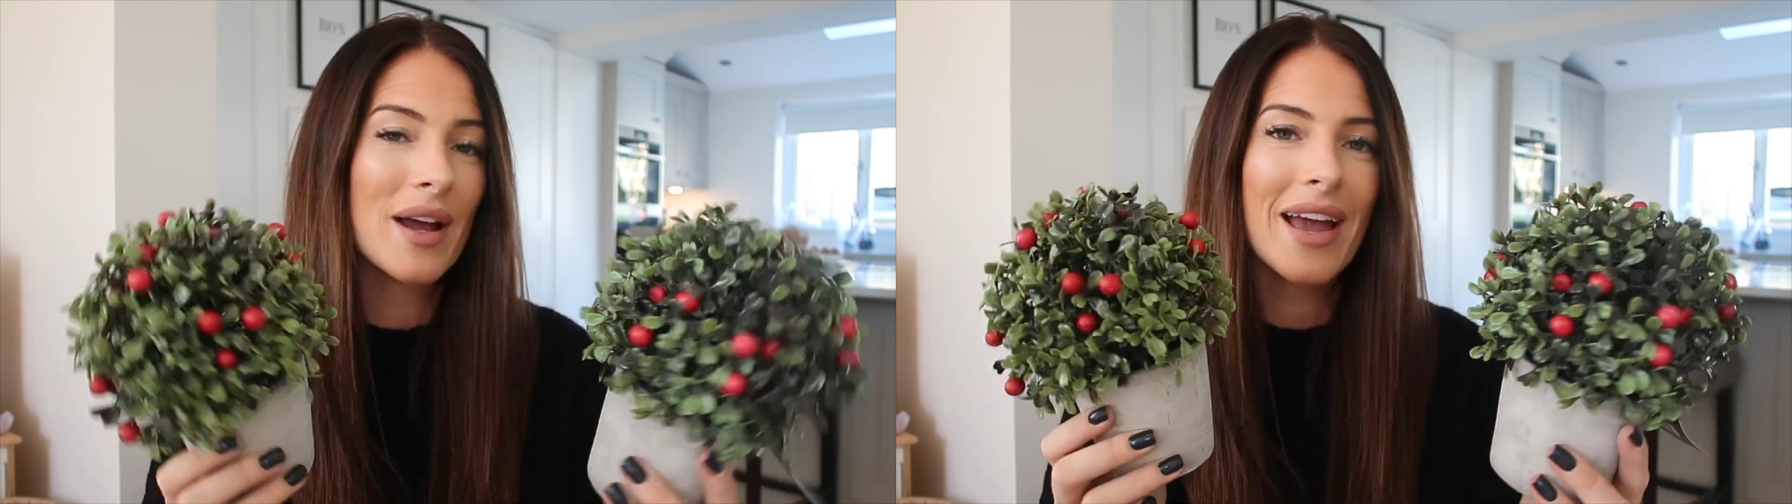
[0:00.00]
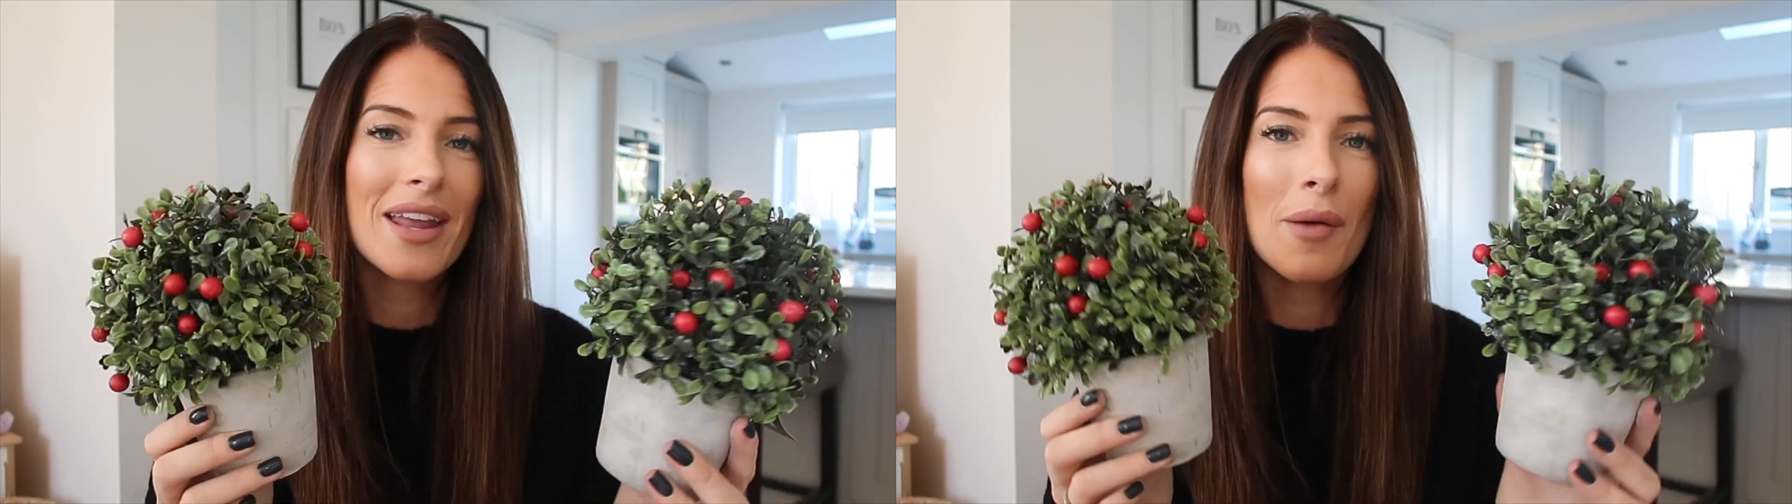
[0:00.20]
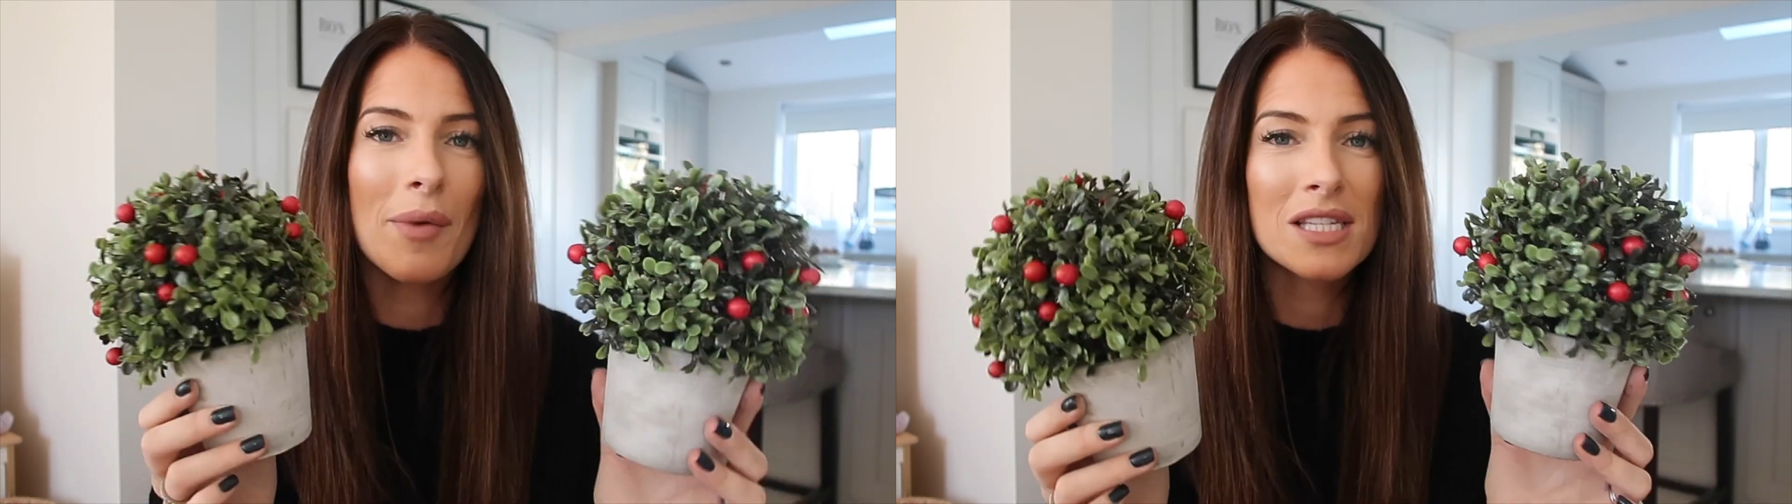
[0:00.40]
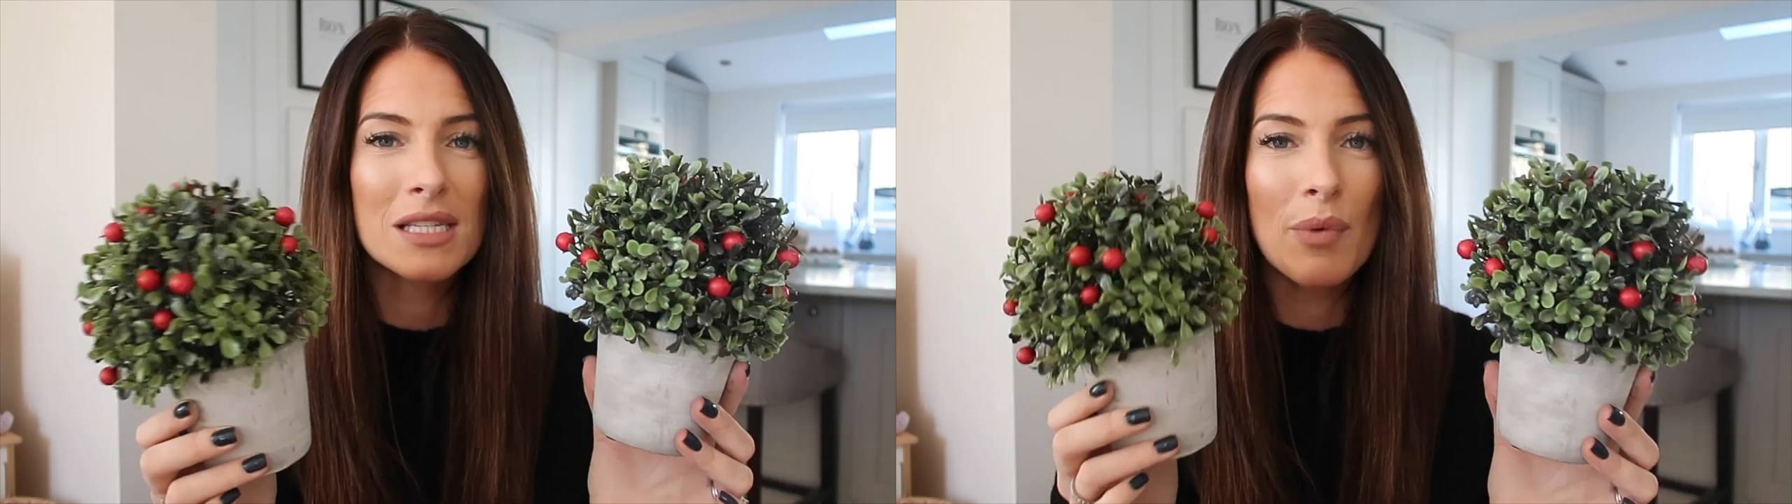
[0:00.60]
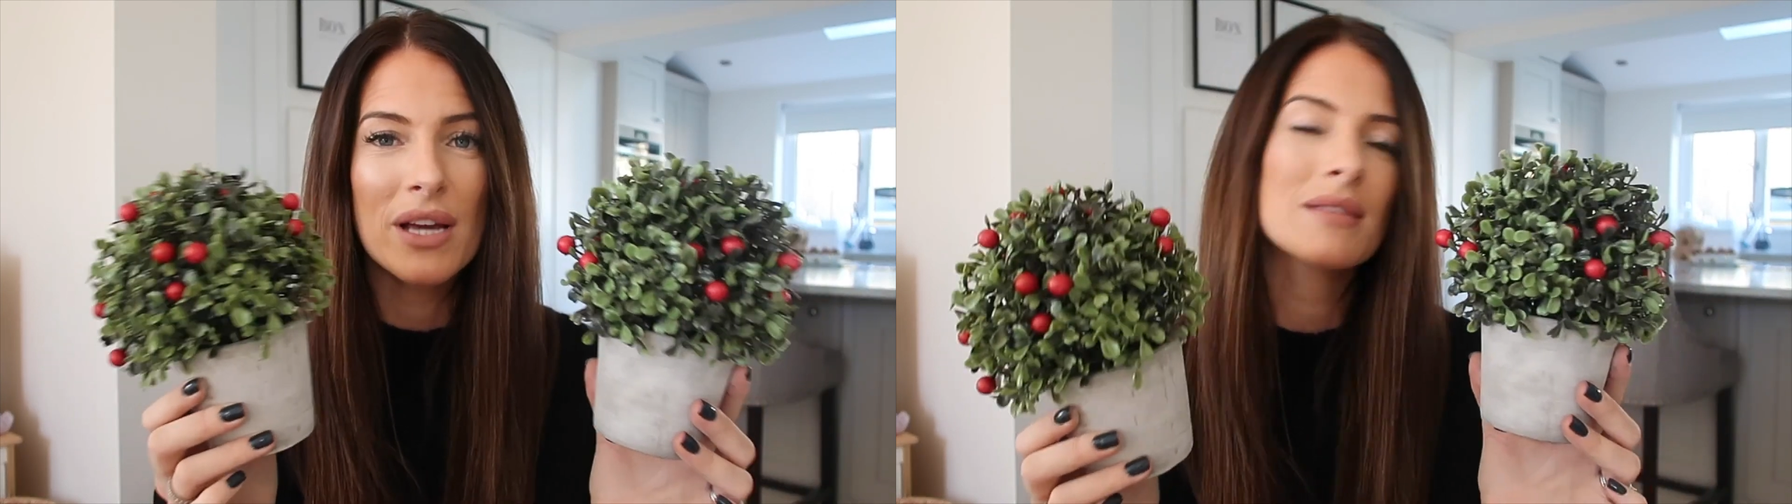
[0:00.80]
Again, I might
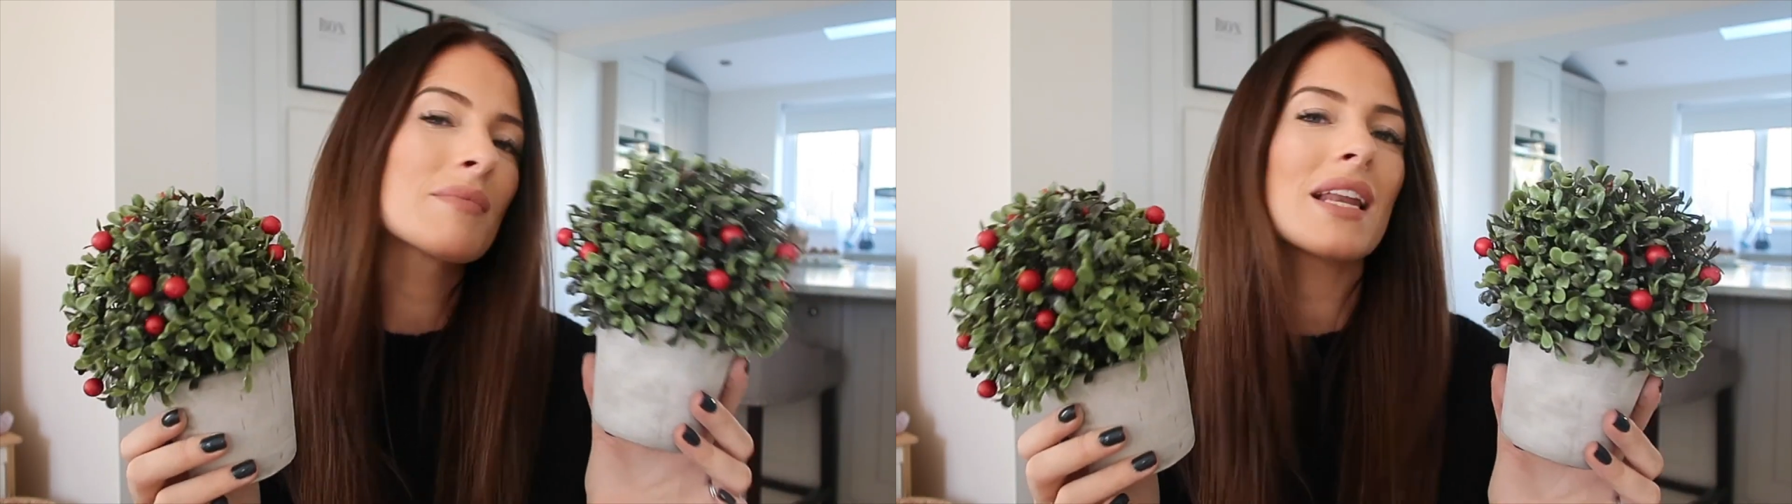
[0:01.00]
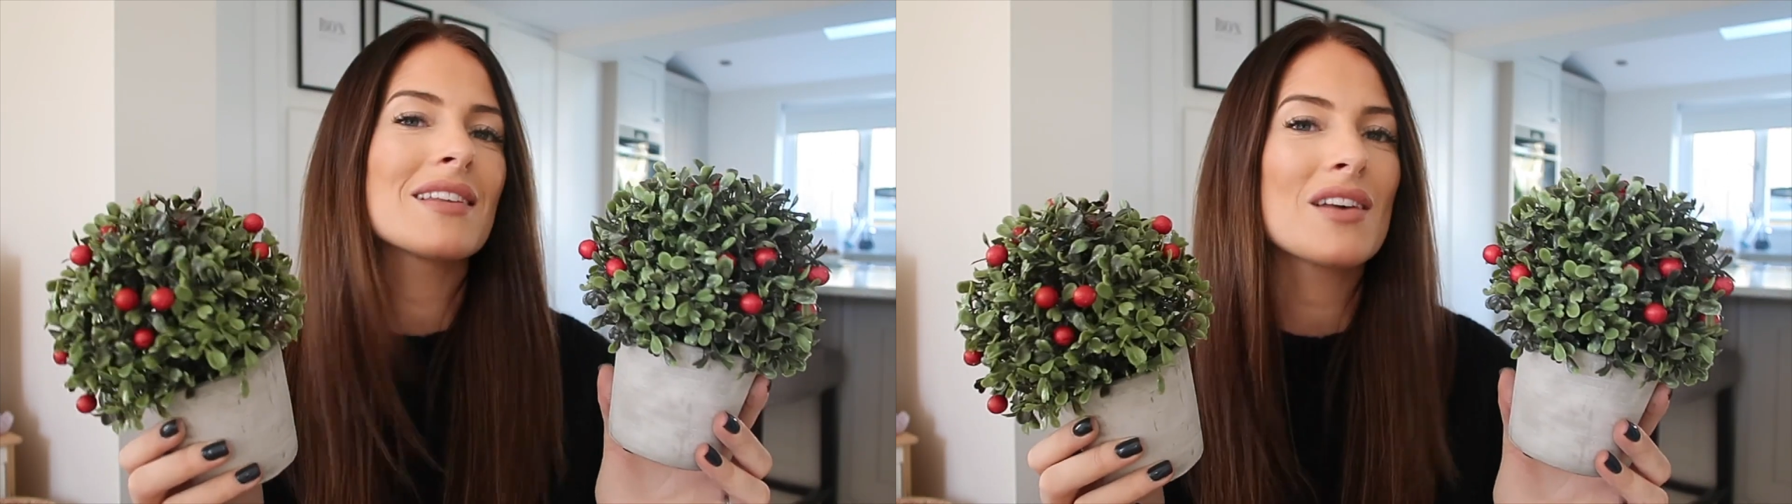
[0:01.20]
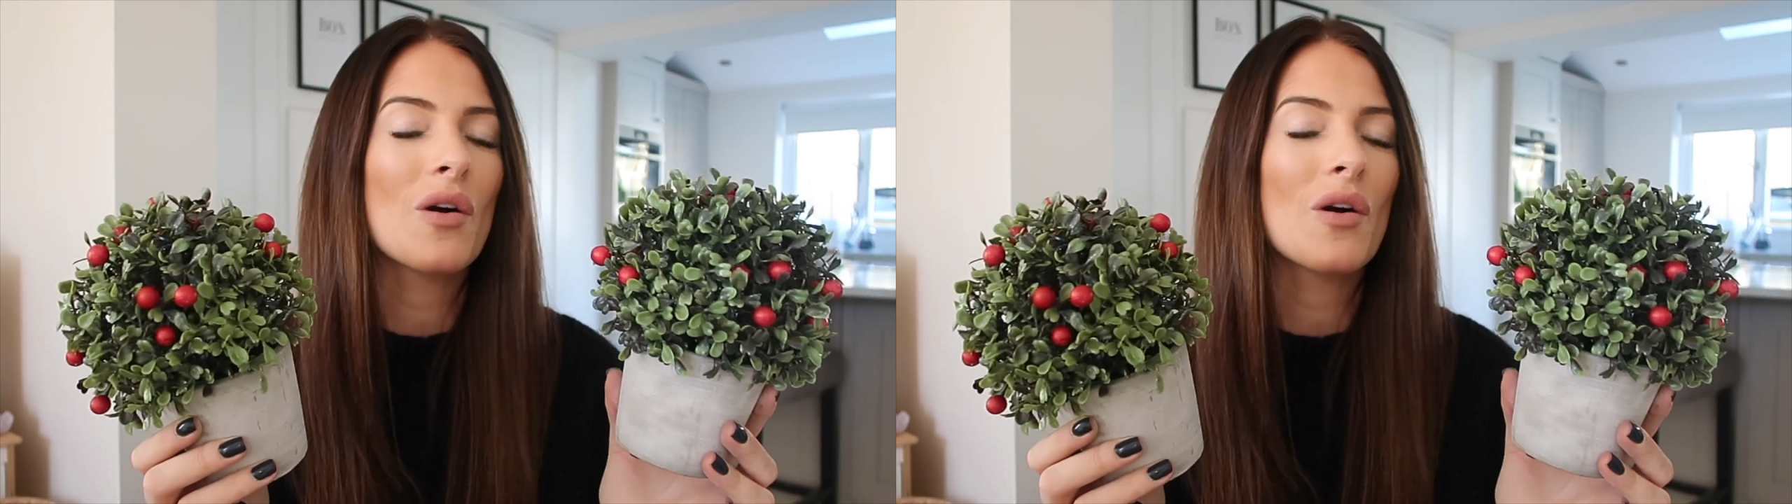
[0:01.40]
spray some glitter